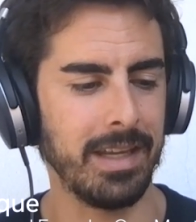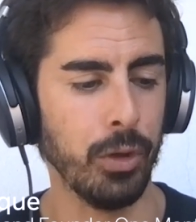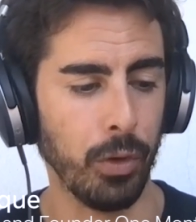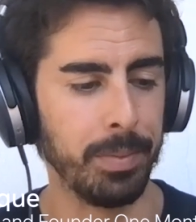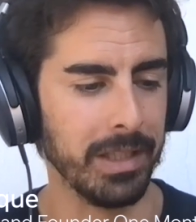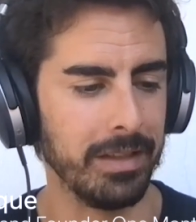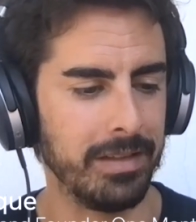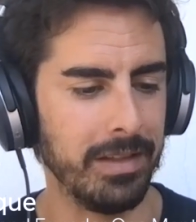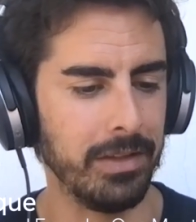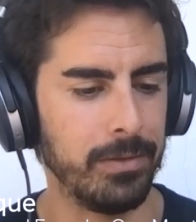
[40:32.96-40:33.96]
your
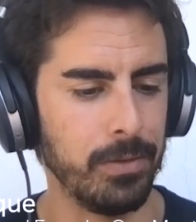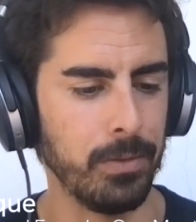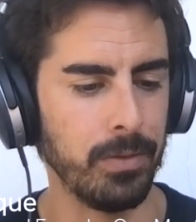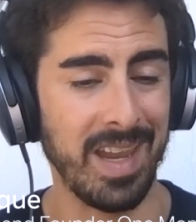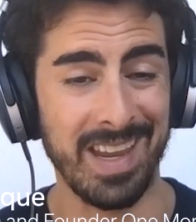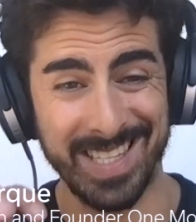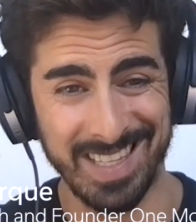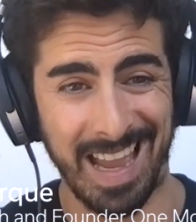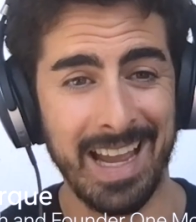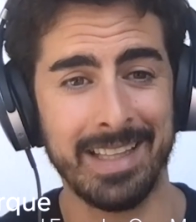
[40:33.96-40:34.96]
ability to
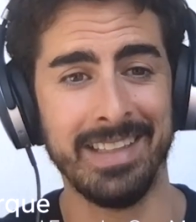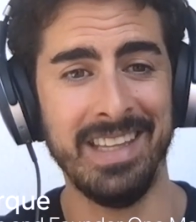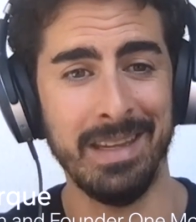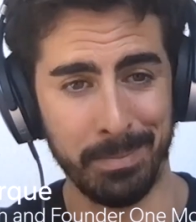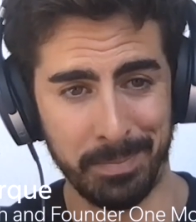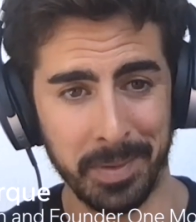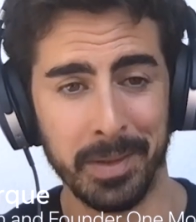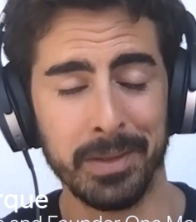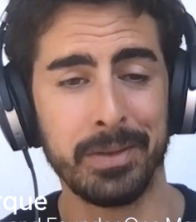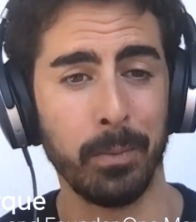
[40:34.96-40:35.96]
exactly
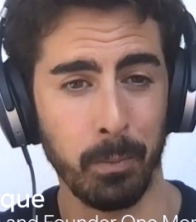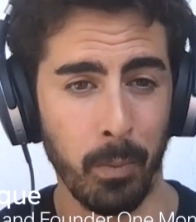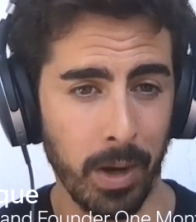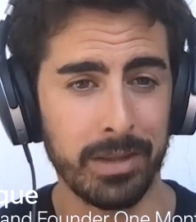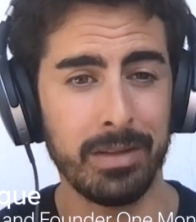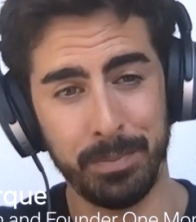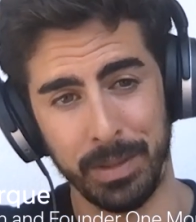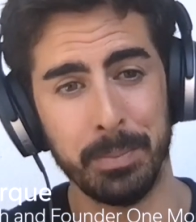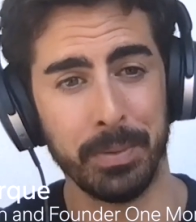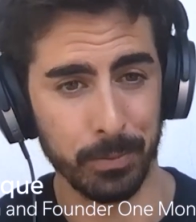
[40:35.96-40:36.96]
build what
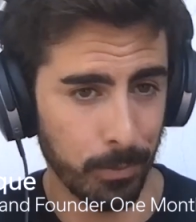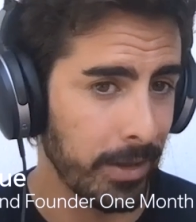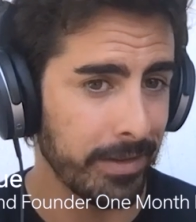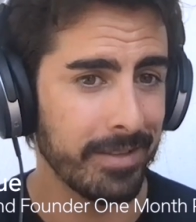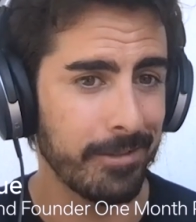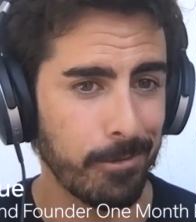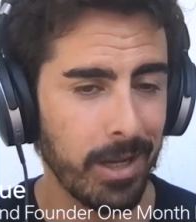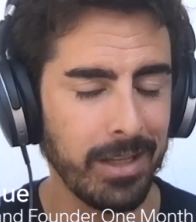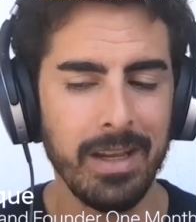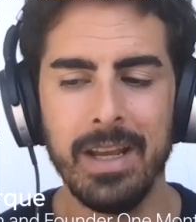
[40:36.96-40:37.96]
people want,
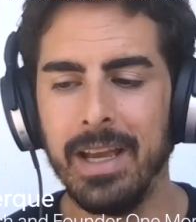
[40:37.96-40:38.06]
right?